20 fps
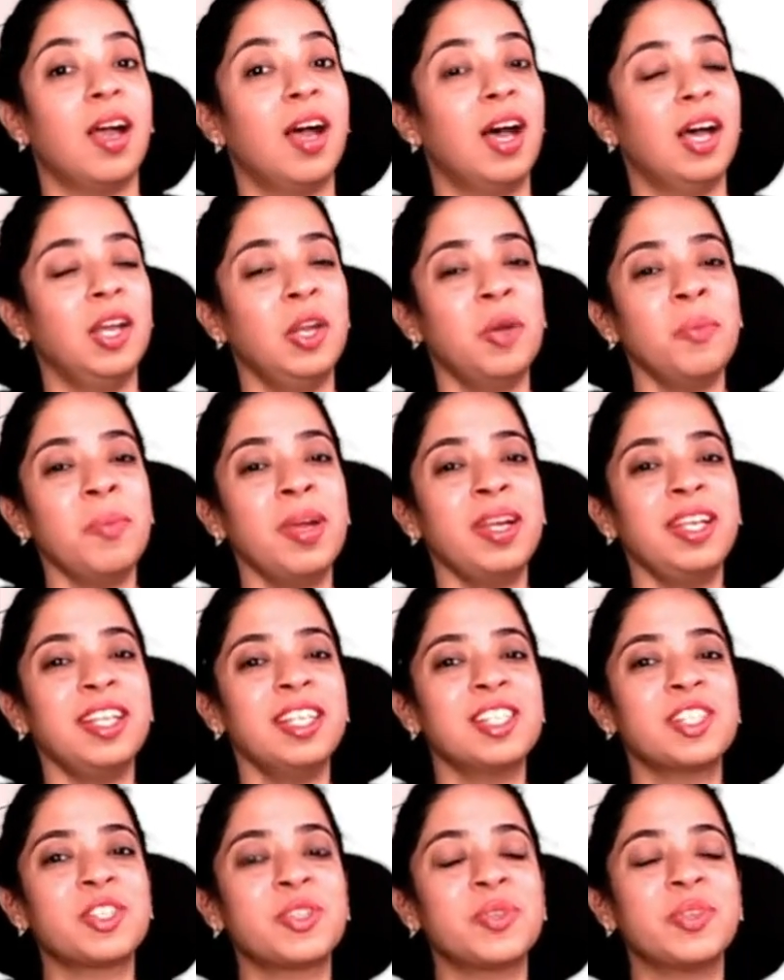Hello my
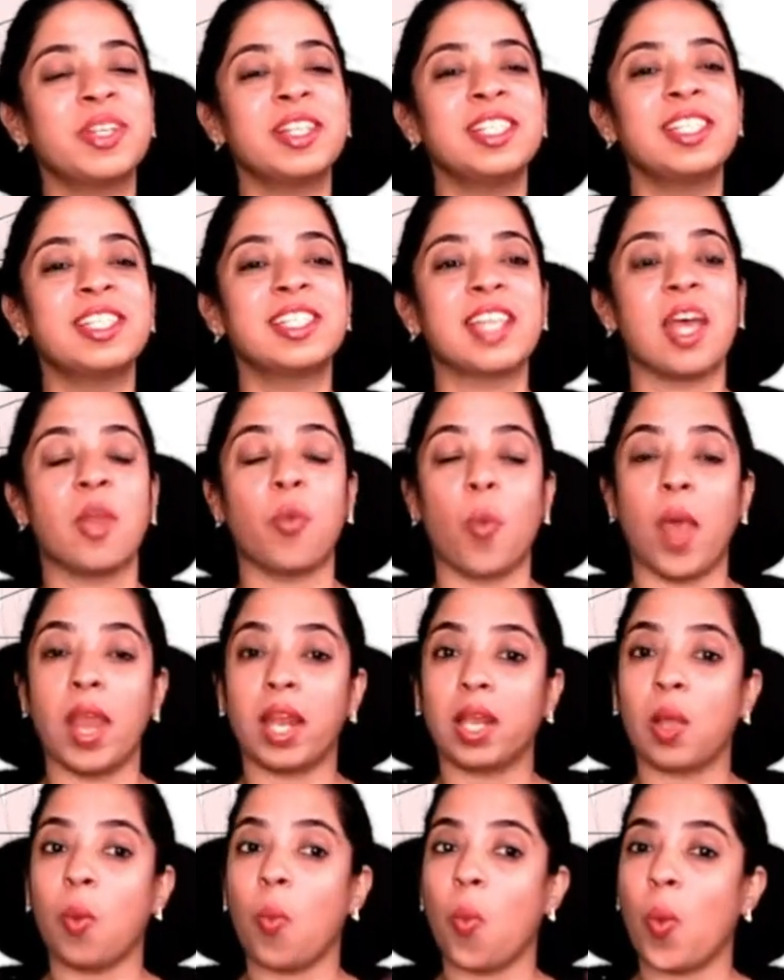dear students and
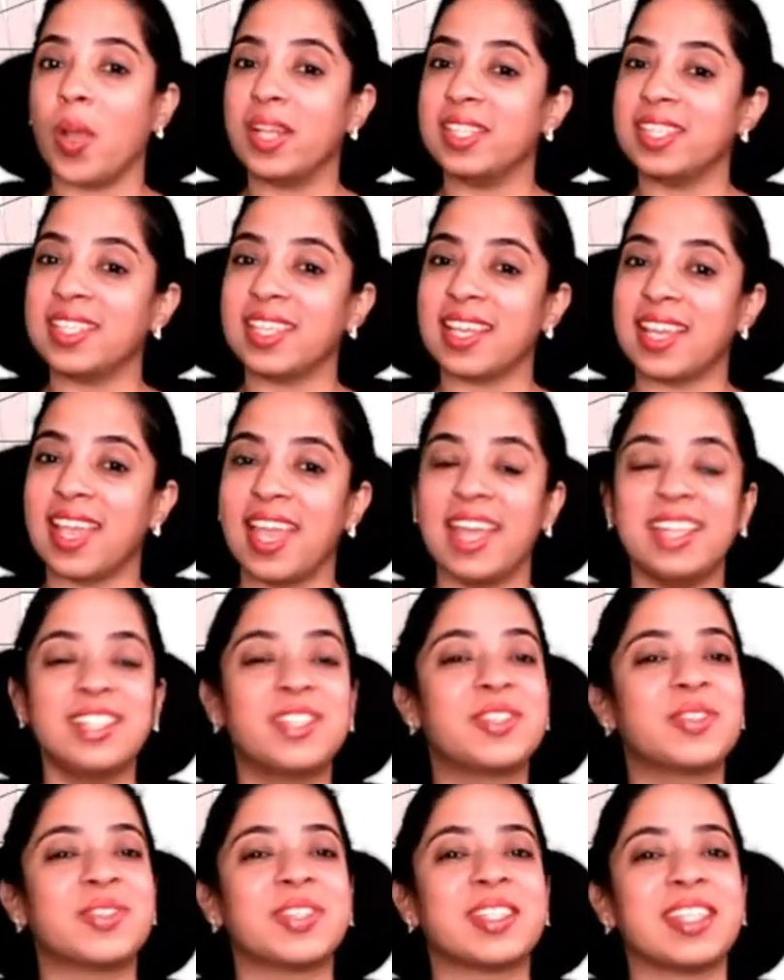welcome once
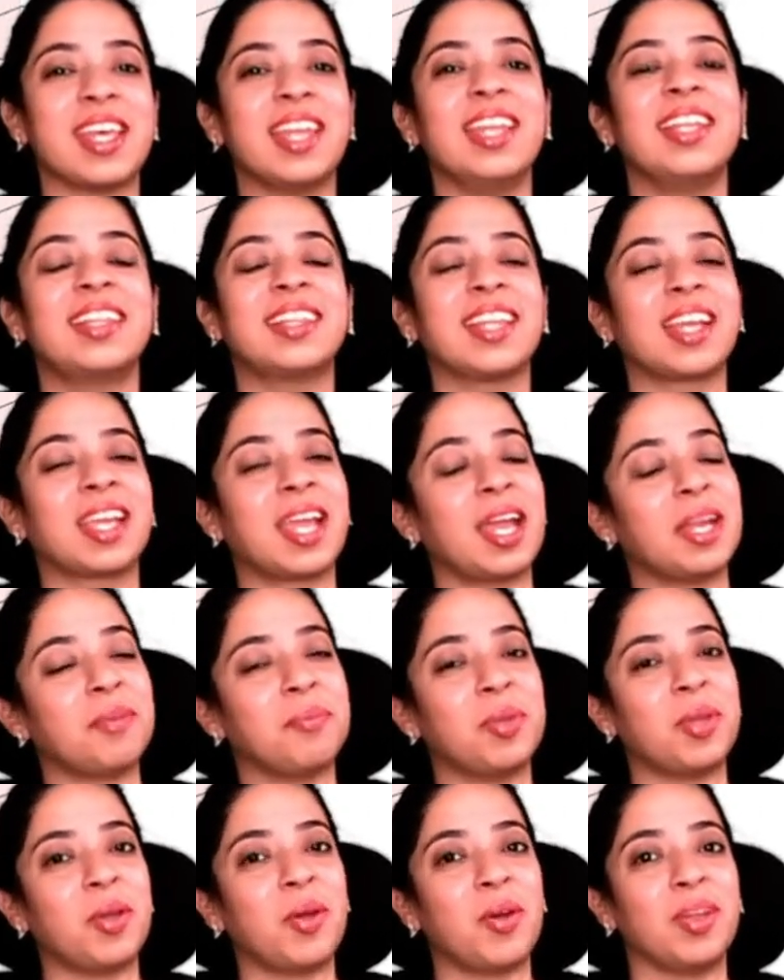again to Zenith
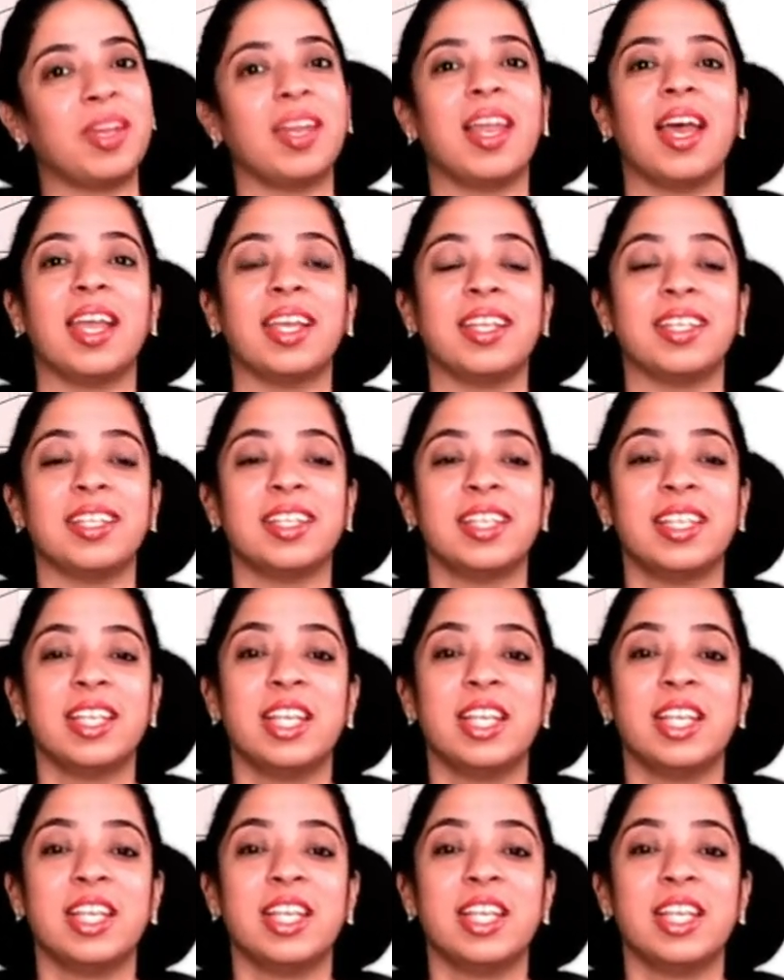Academy Online.